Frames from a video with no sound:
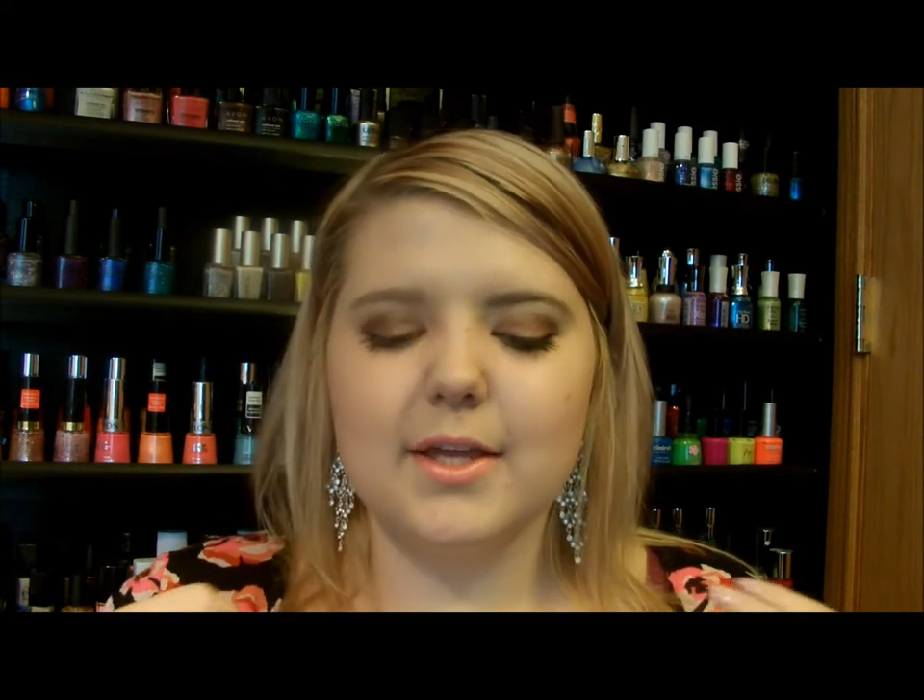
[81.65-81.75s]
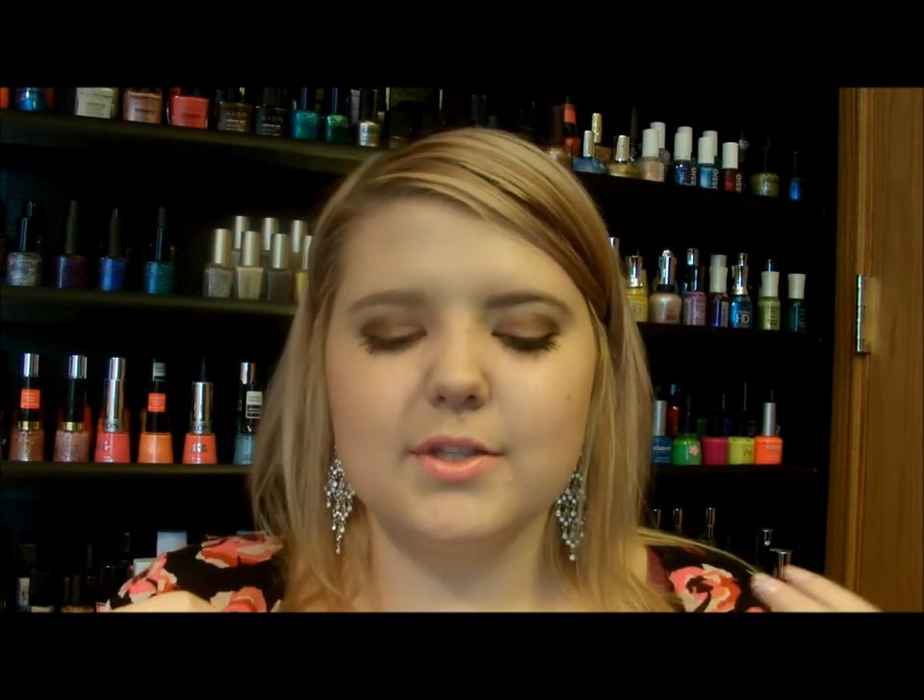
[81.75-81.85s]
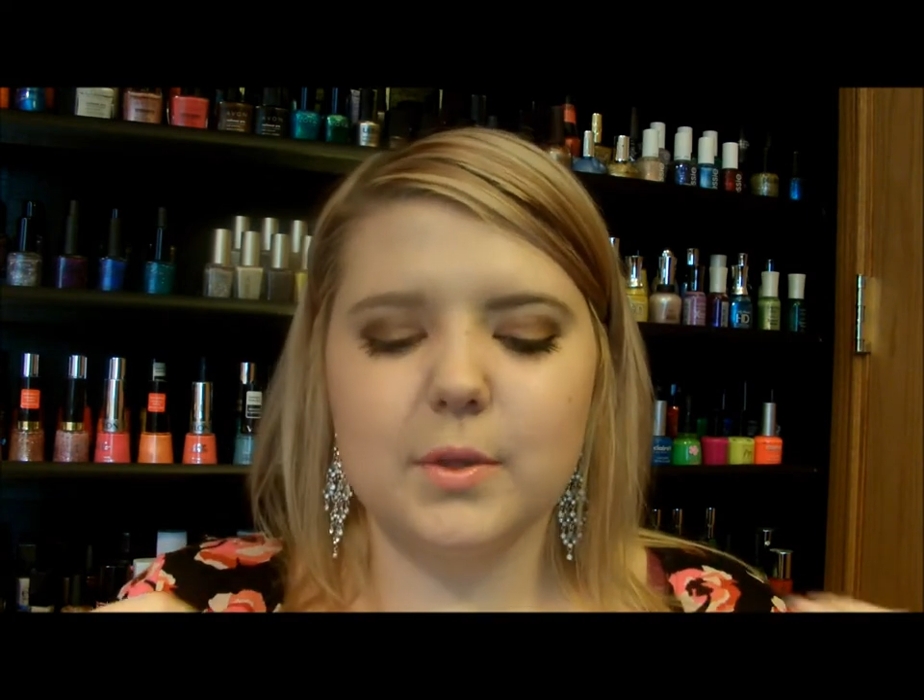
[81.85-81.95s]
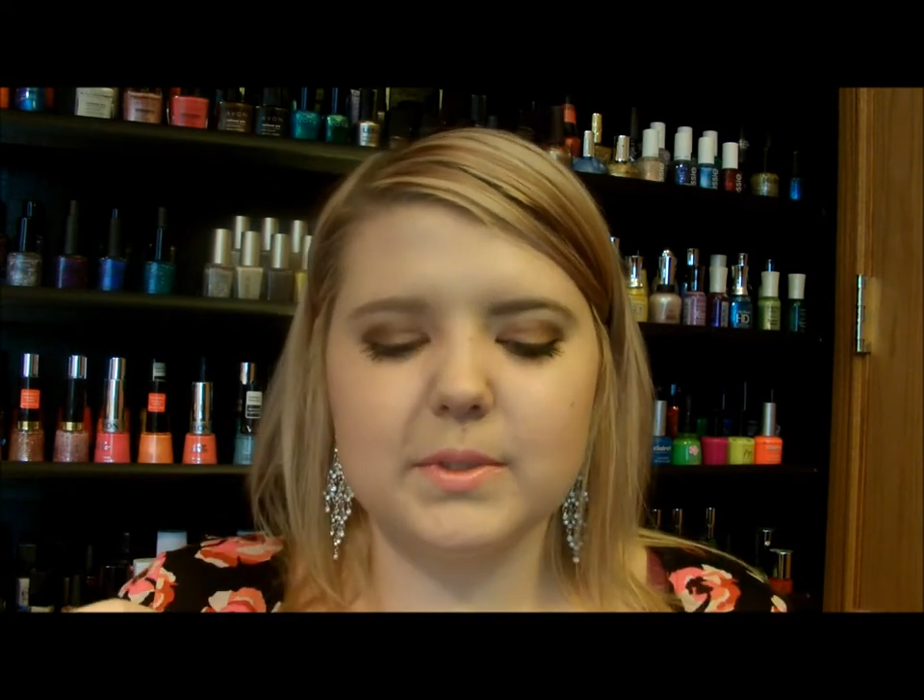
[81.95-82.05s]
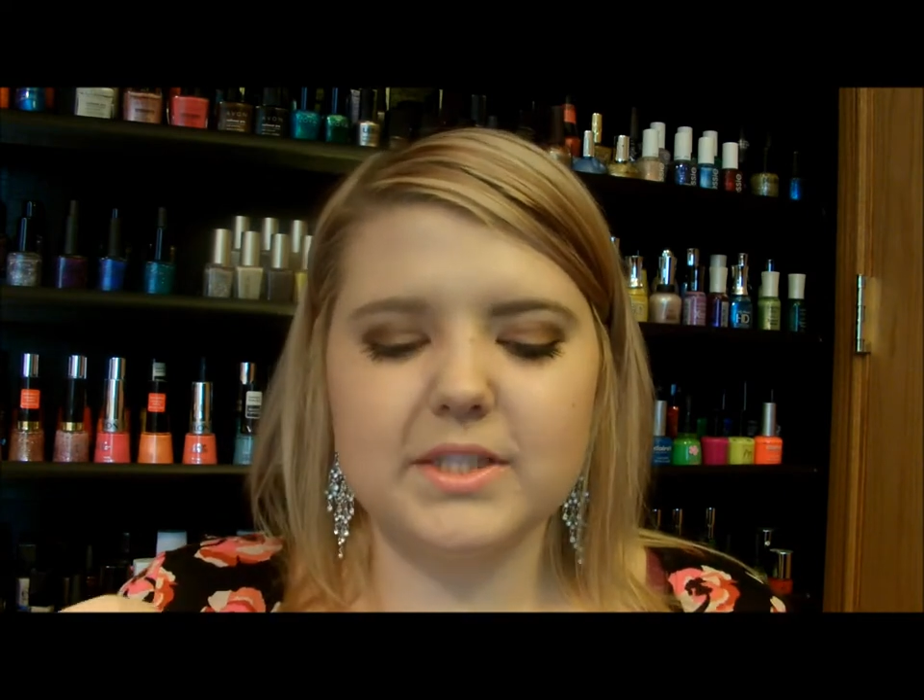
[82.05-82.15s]

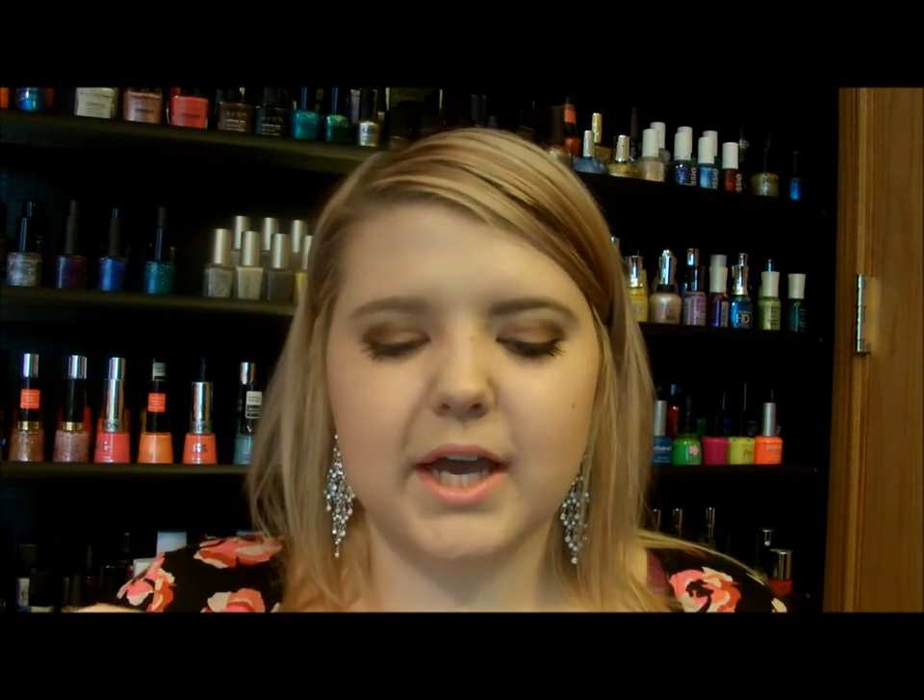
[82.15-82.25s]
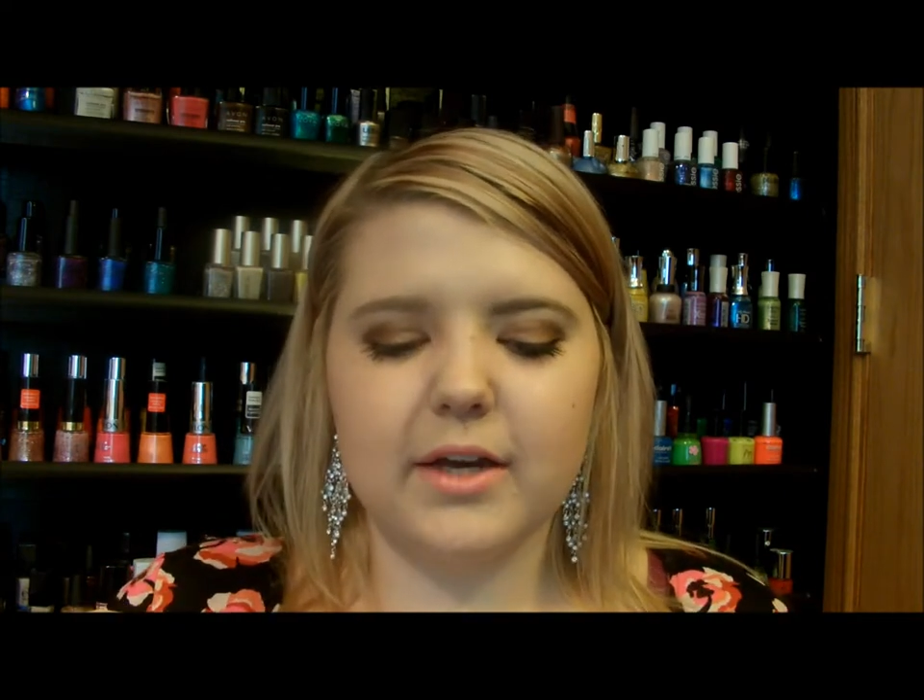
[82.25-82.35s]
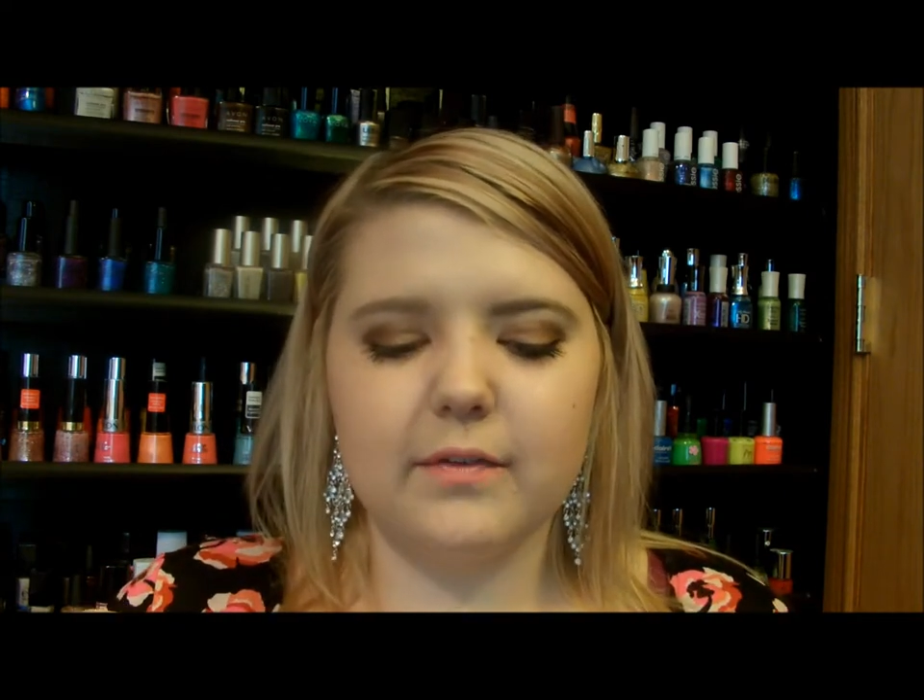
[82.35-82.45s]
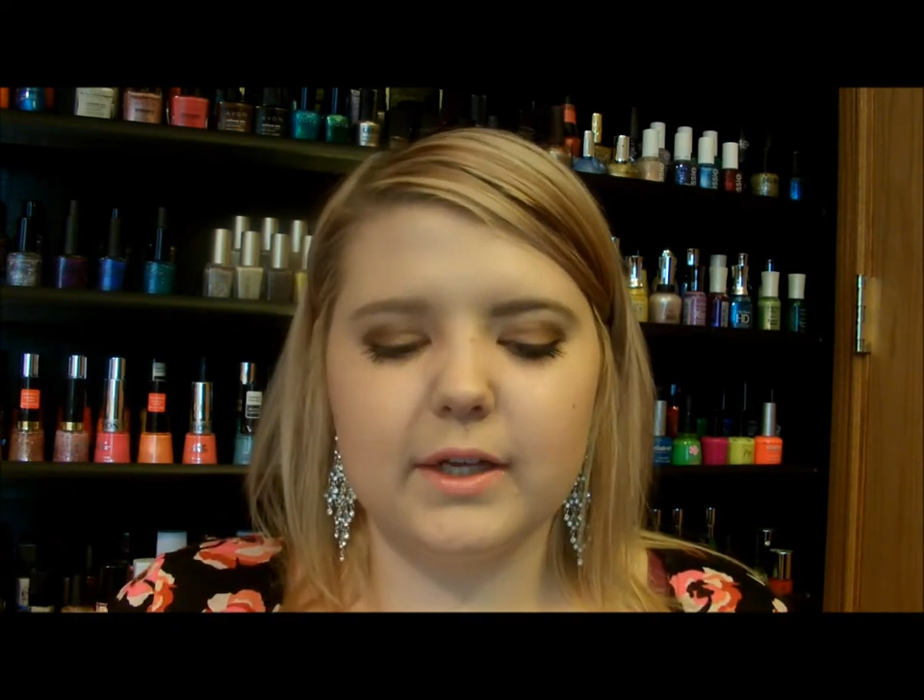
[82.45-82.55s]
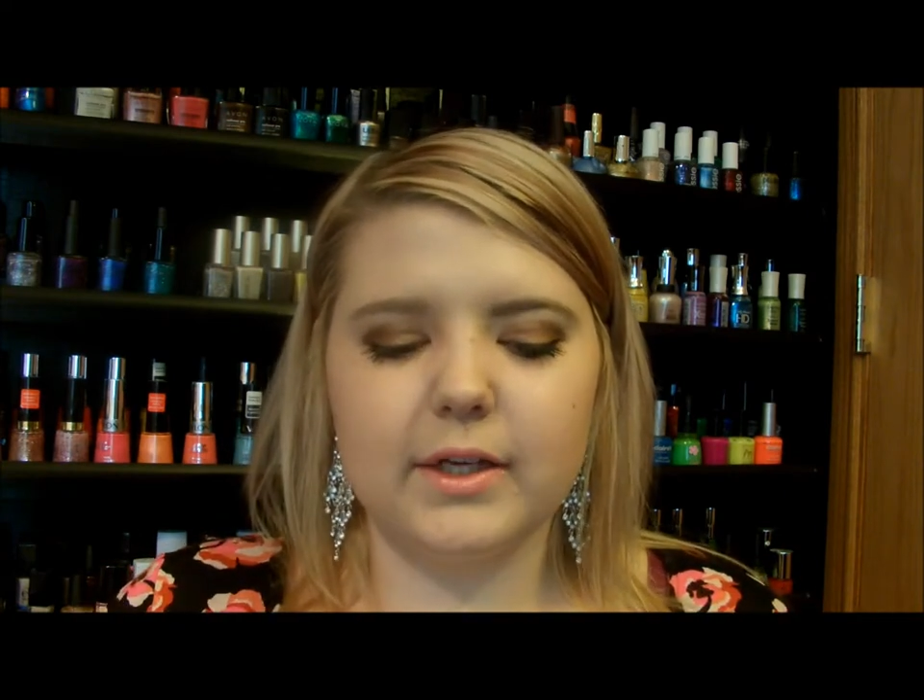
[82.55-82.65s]
so it was kind
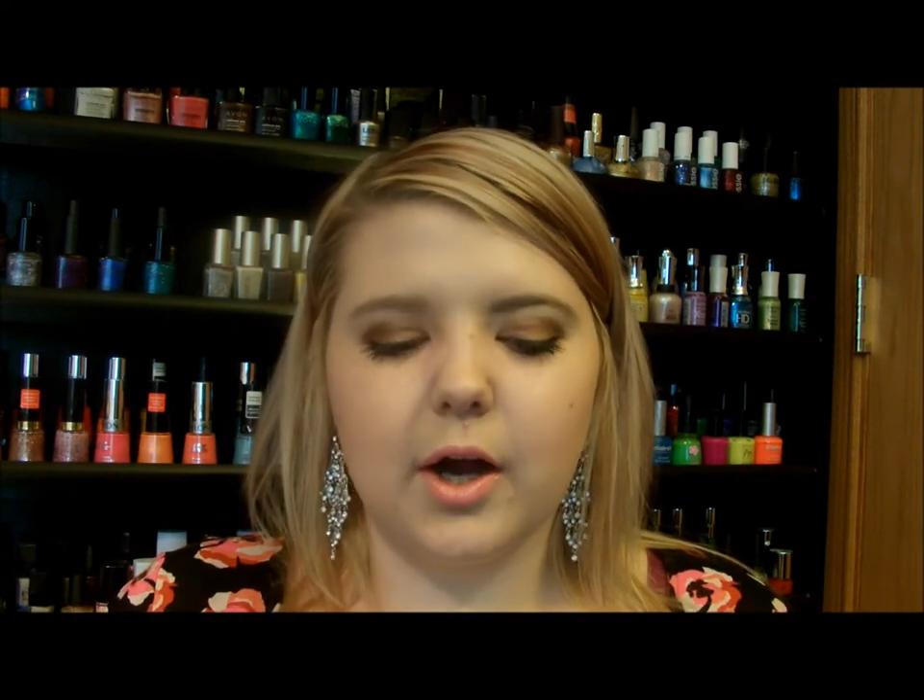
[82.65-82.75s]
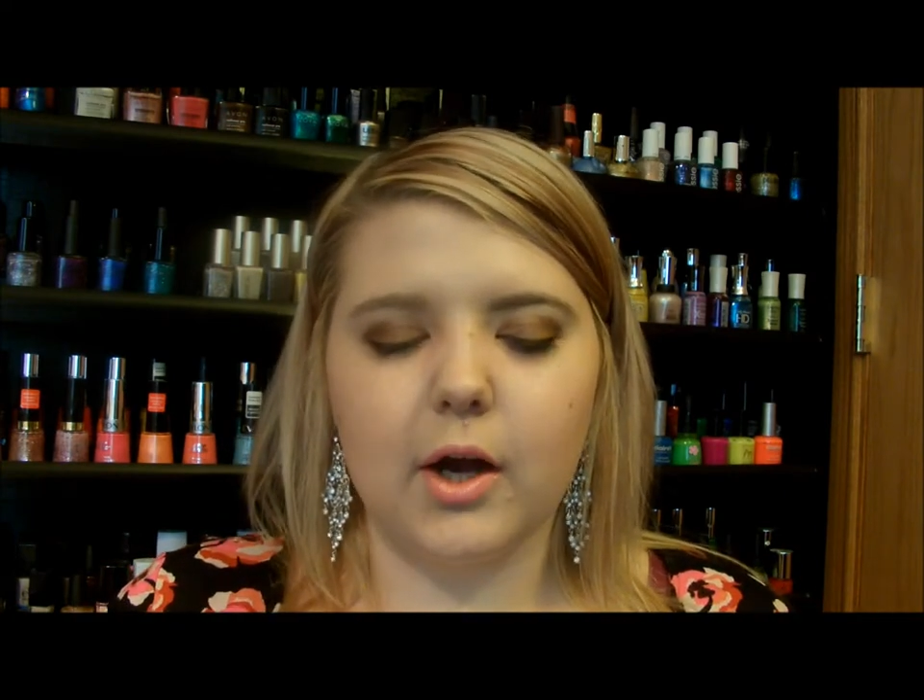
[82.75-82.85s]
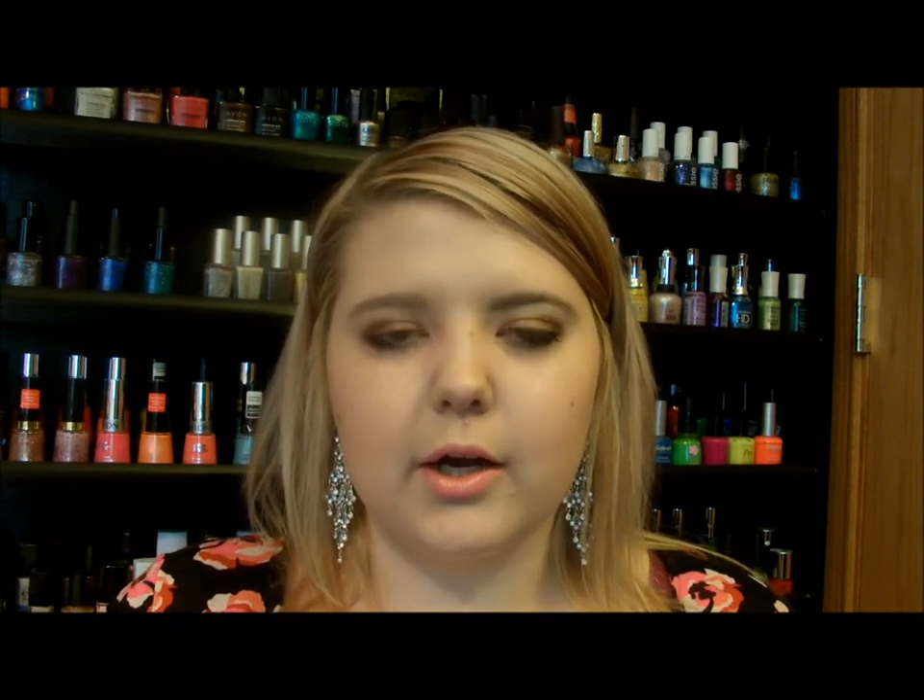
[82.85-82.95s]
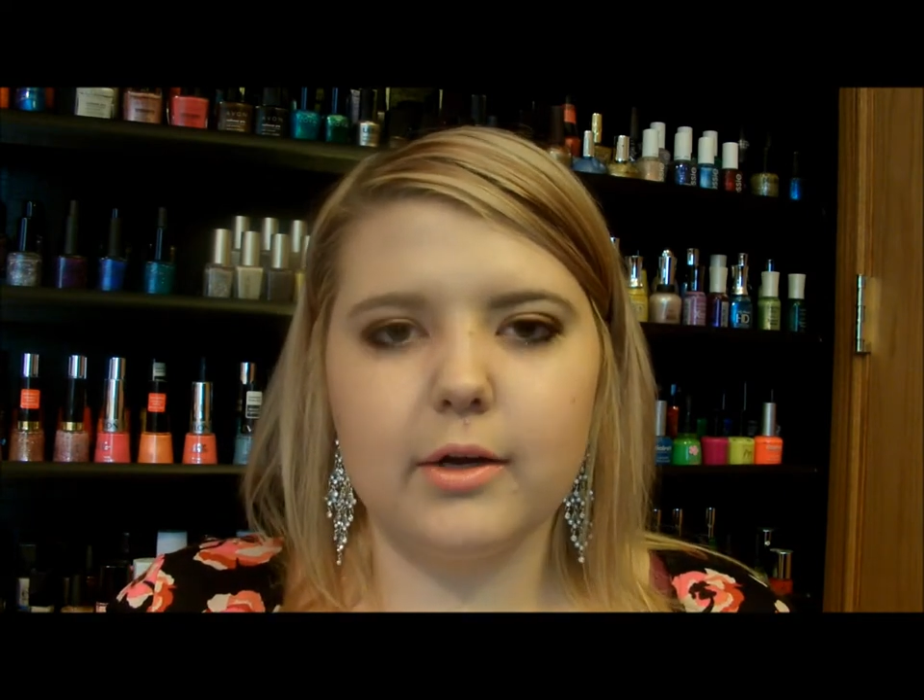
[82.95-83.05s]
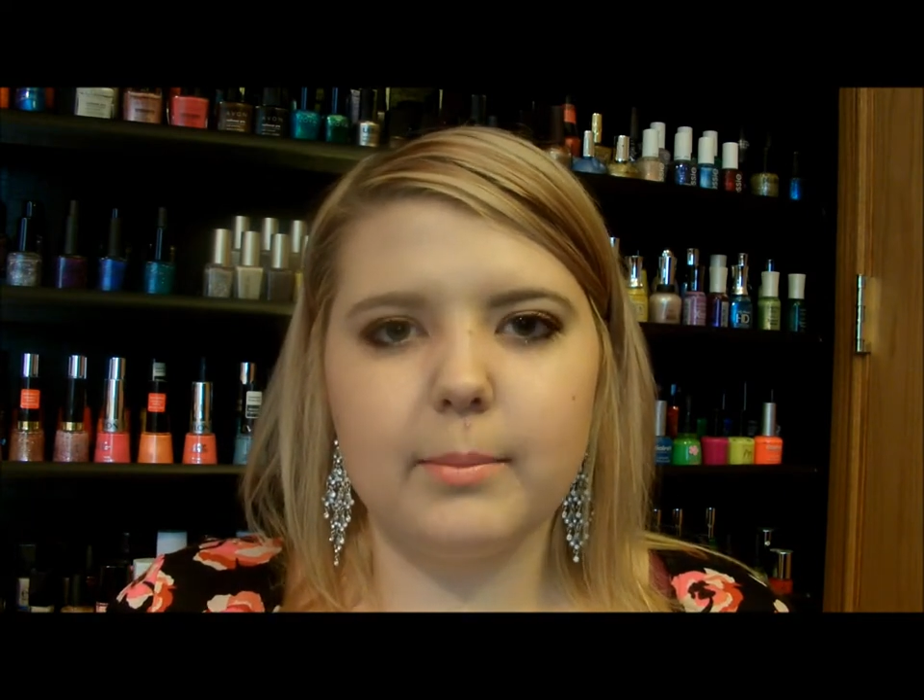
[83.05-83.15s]
of like hard,